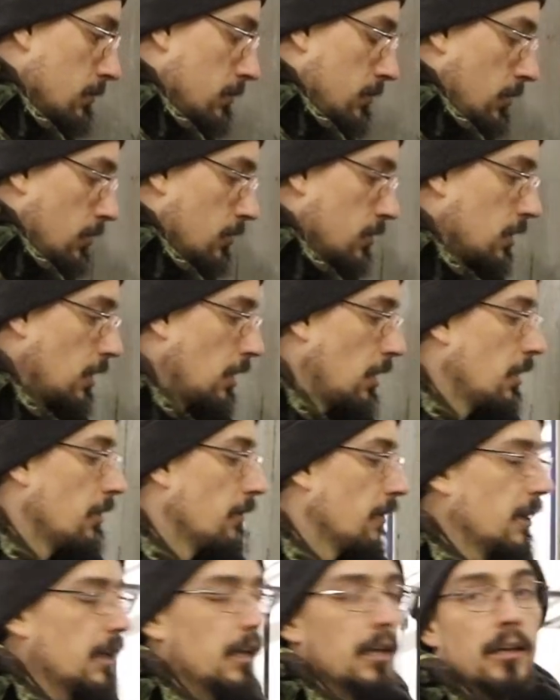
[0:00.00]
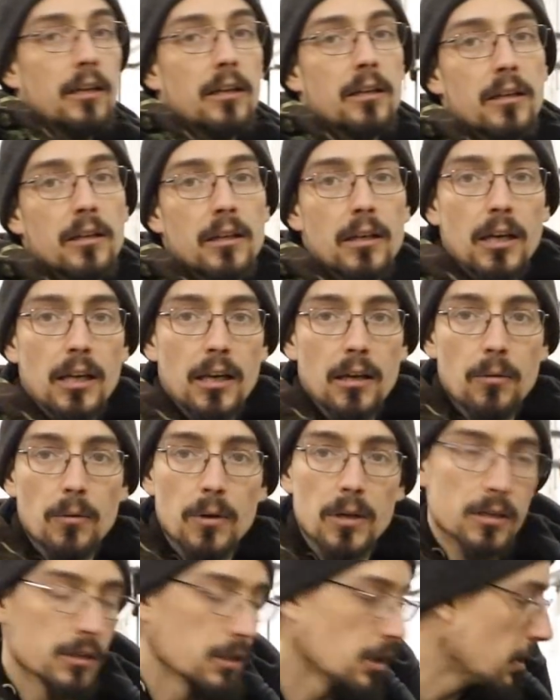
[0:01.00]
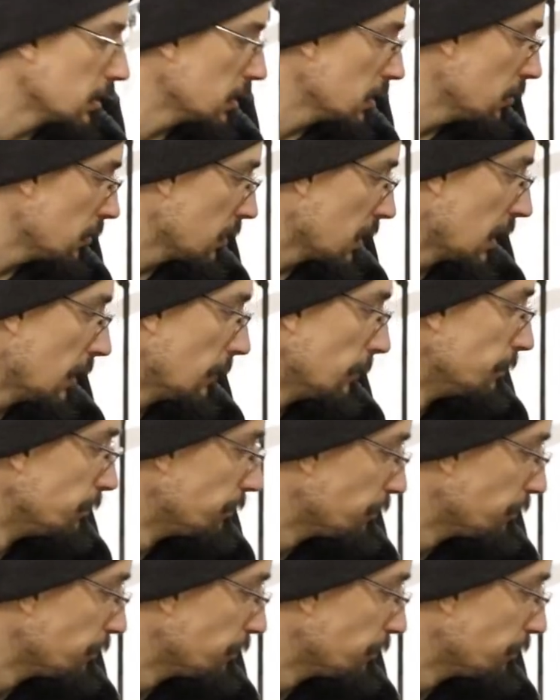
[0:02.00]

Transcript: torch liner in it, and it works like new again.